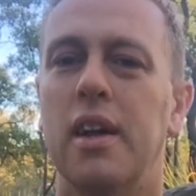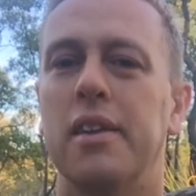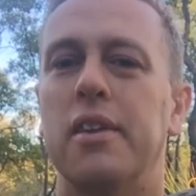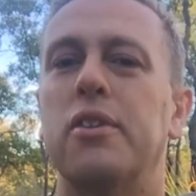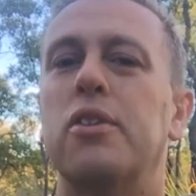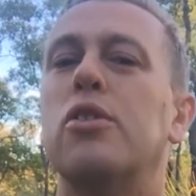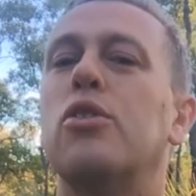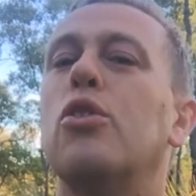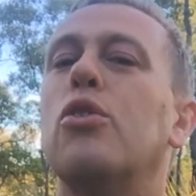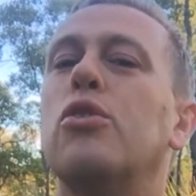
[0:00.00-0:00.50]

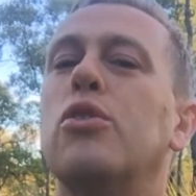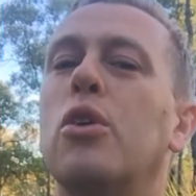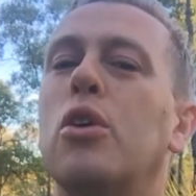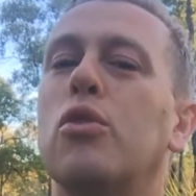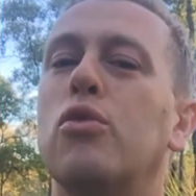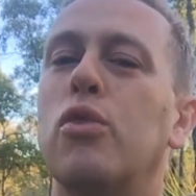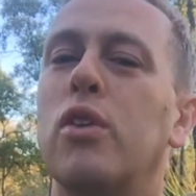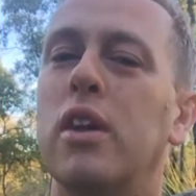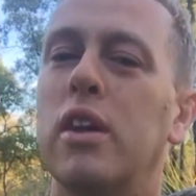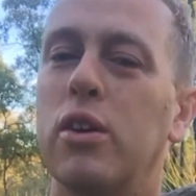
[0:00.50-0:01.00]
This is also
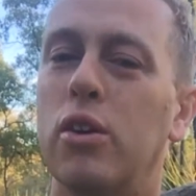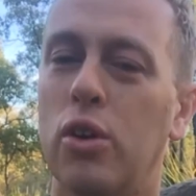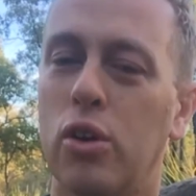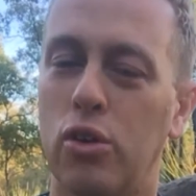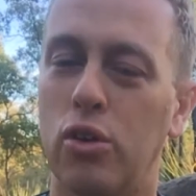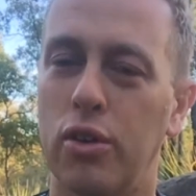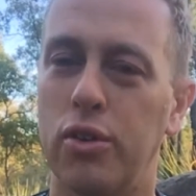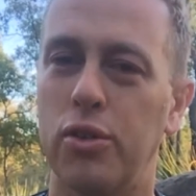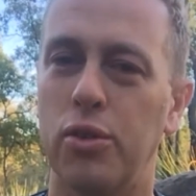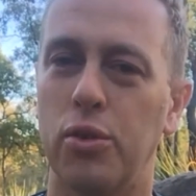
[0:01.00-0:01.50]
a really
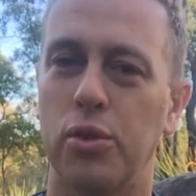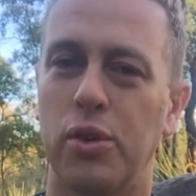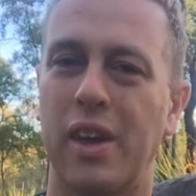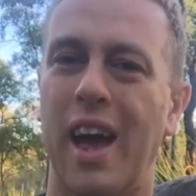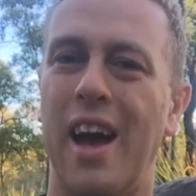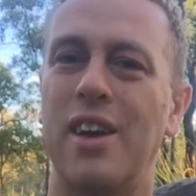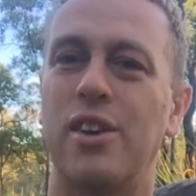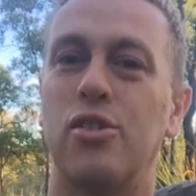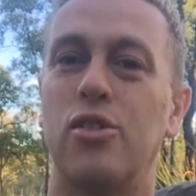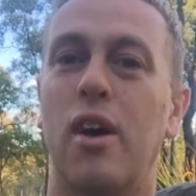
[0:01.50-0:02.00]
good crystal to
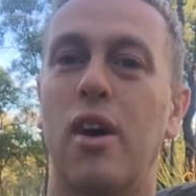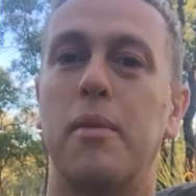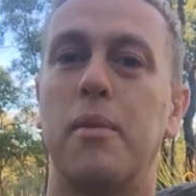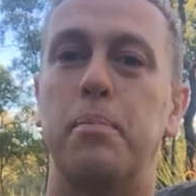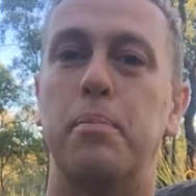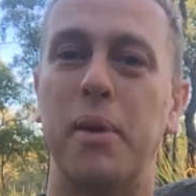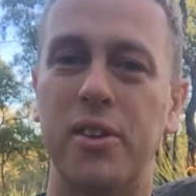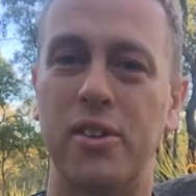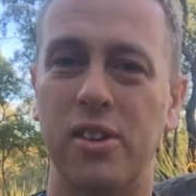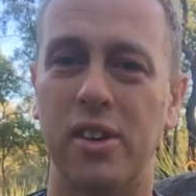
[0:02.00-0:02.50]

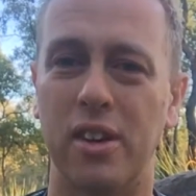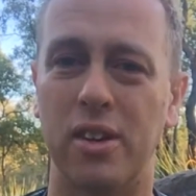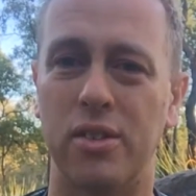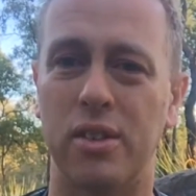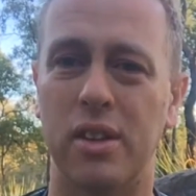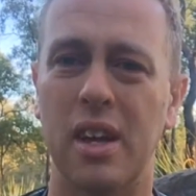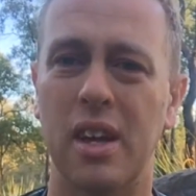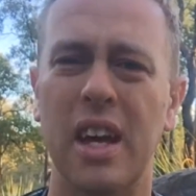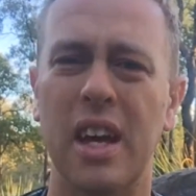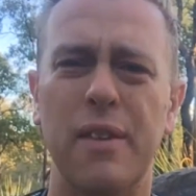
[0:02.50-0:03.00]
counteract
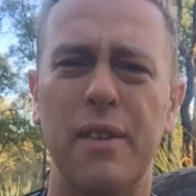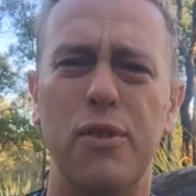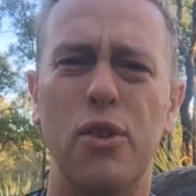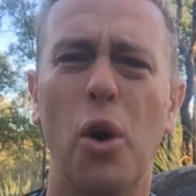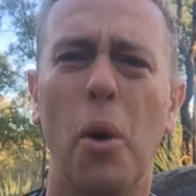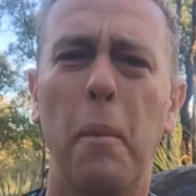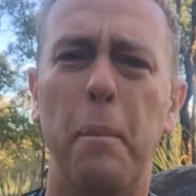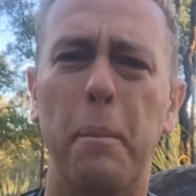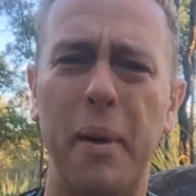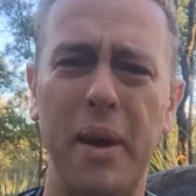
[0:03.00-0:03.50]
bitterness. If
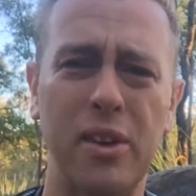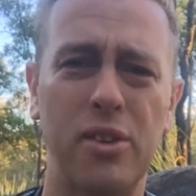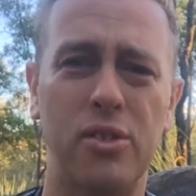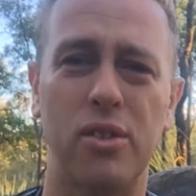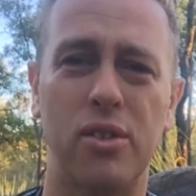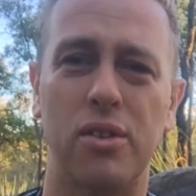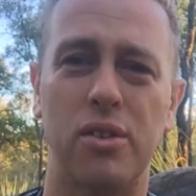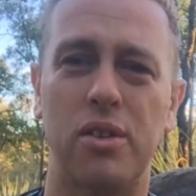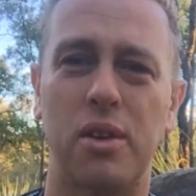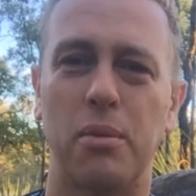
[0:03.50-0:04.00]
you're
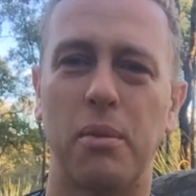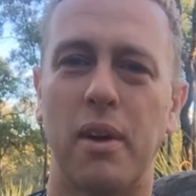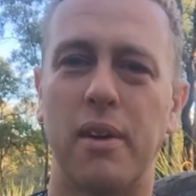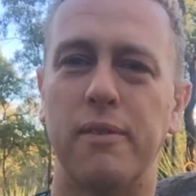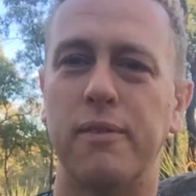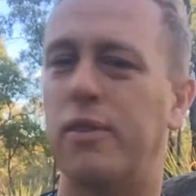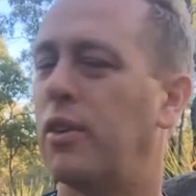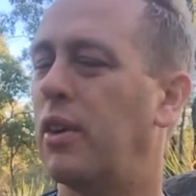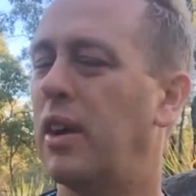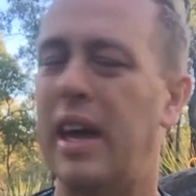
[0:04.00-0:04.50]
bitter at
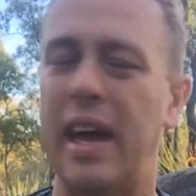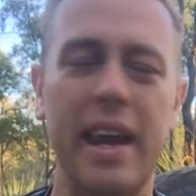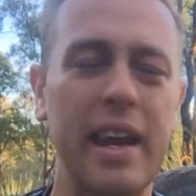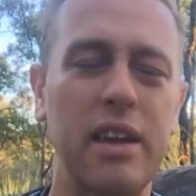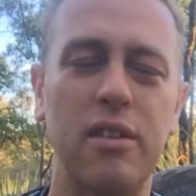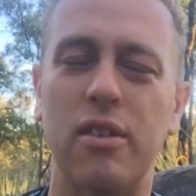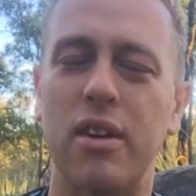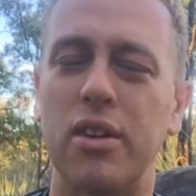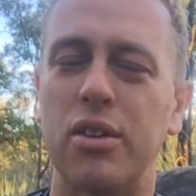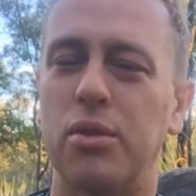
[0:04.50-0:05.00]
someone for
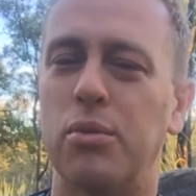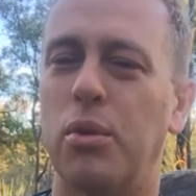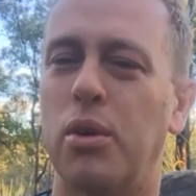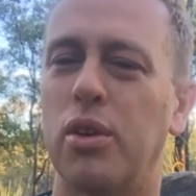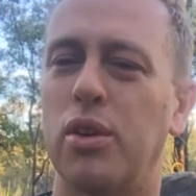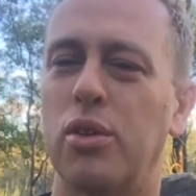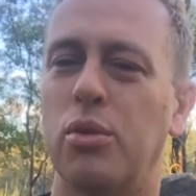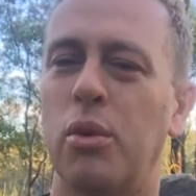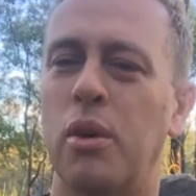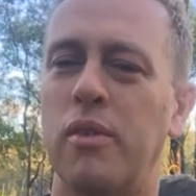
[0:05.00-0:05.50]
any reason
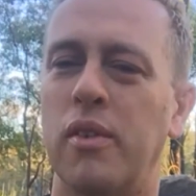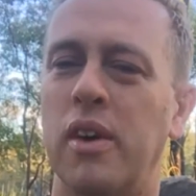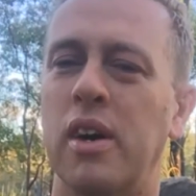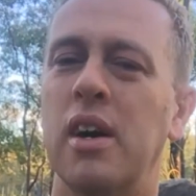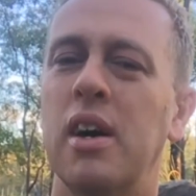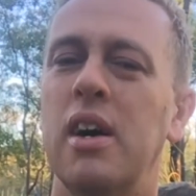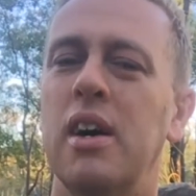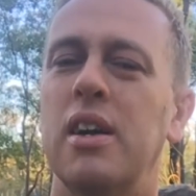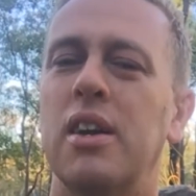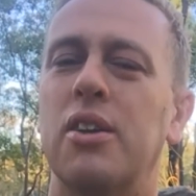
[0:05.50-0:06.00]
whatsoever,
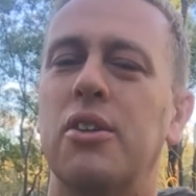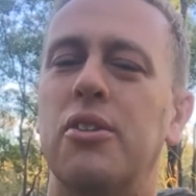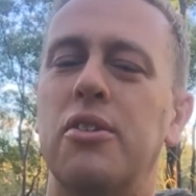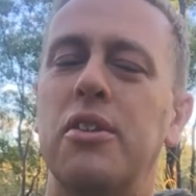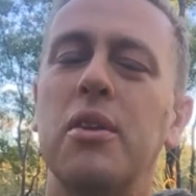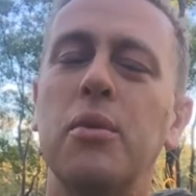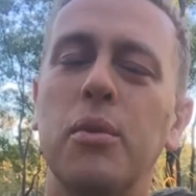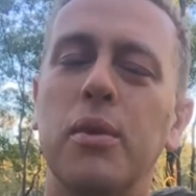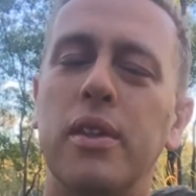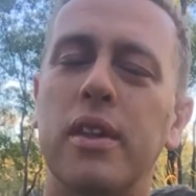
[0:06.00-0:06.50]
and
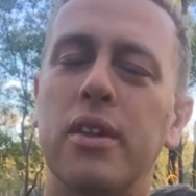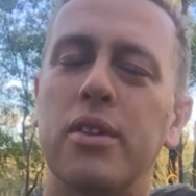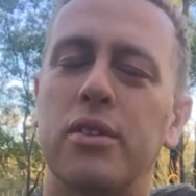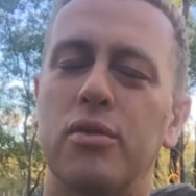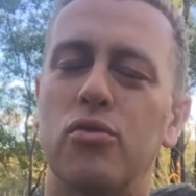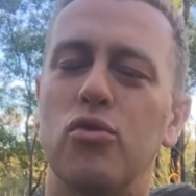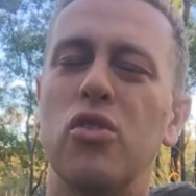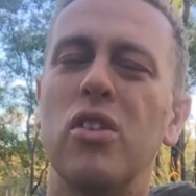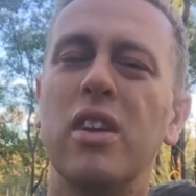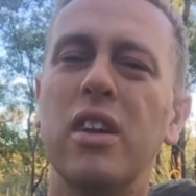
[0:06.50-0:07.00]
sit with this
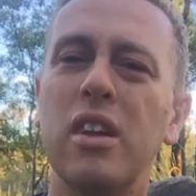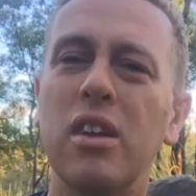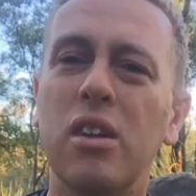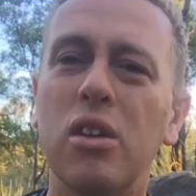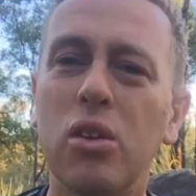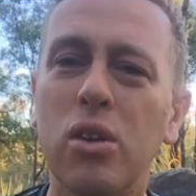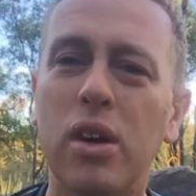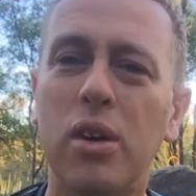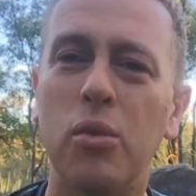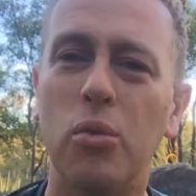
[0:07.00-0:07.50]
and really
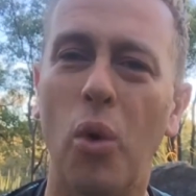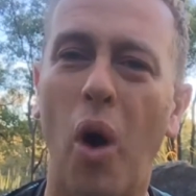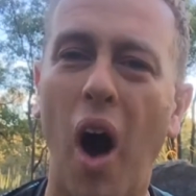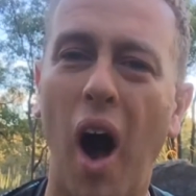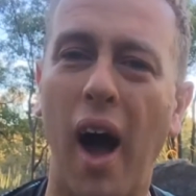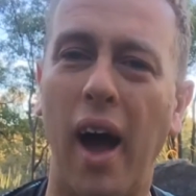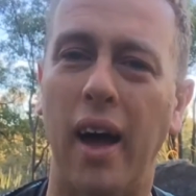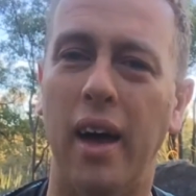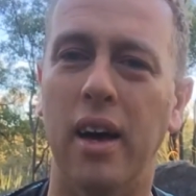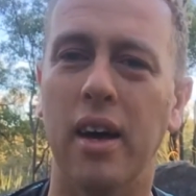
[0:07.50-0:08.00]
look at
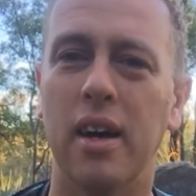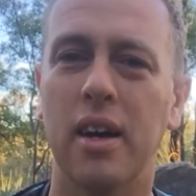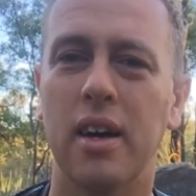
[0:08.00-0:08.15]
why.